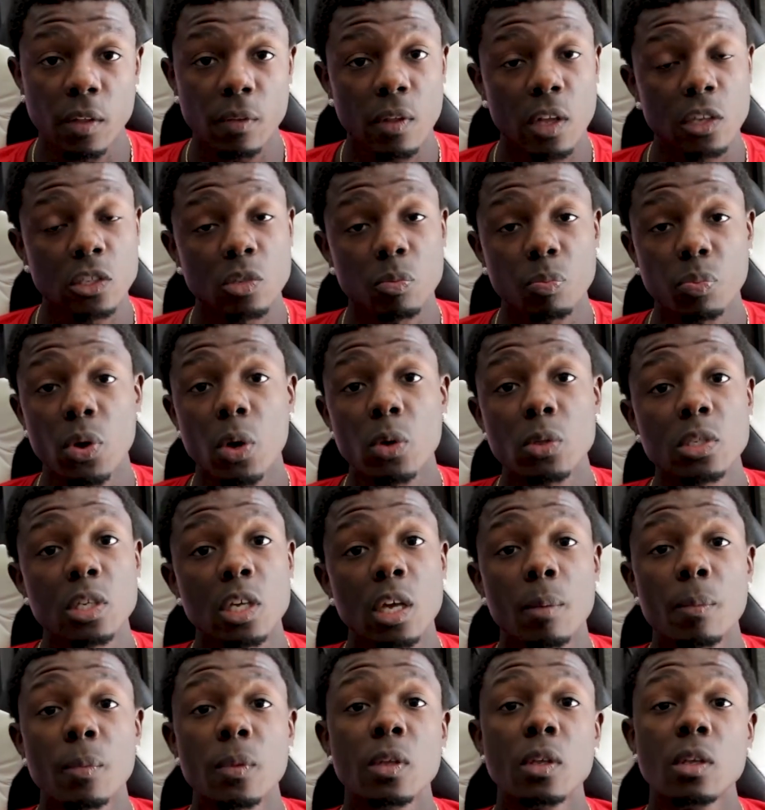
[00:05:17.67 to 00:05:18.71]
That's the pro
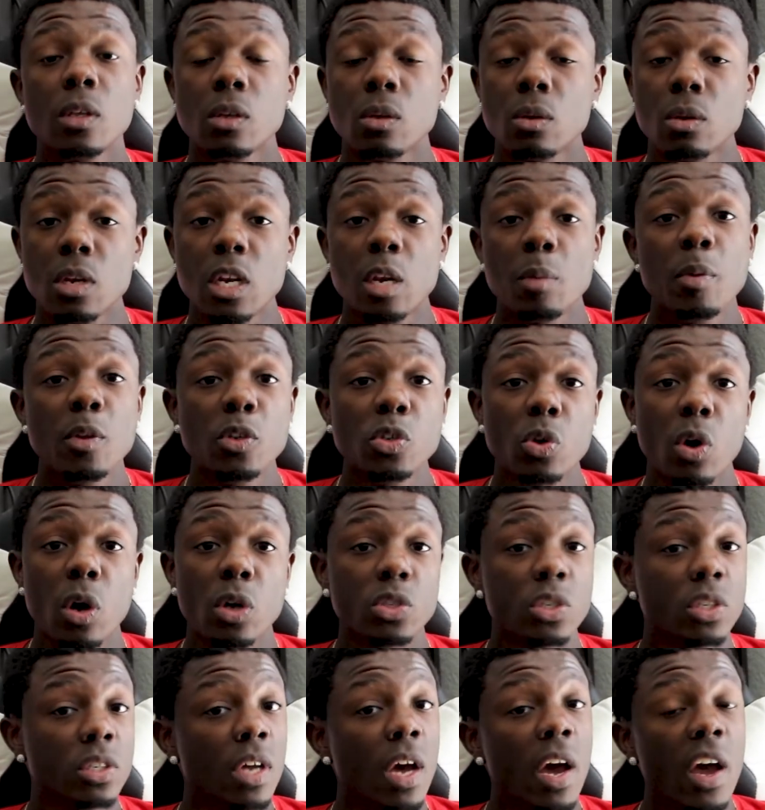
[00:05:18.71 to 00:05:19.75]
tip. You need to be
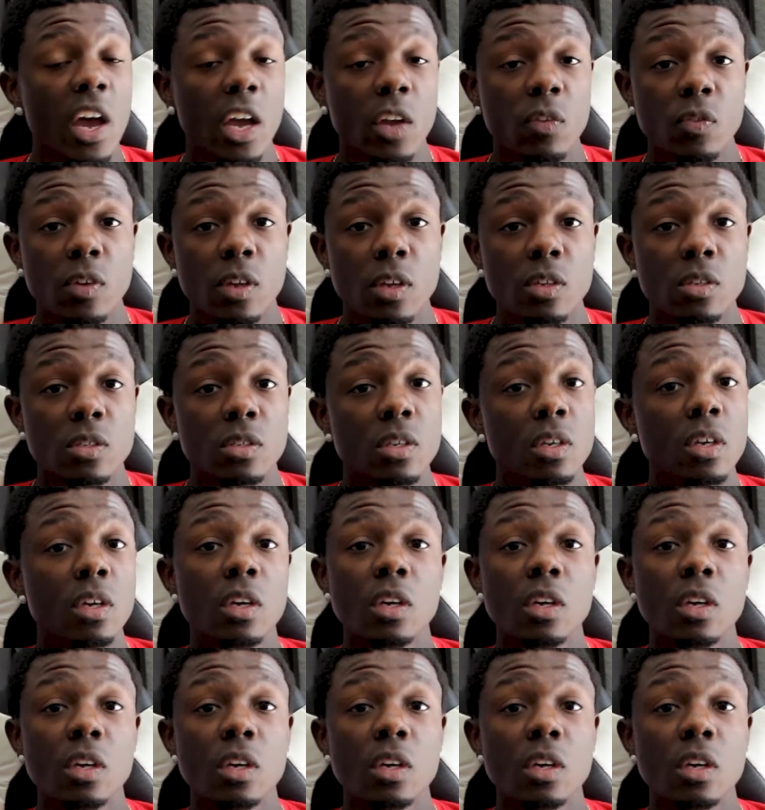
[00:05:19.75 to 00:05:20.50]
charging diag fees.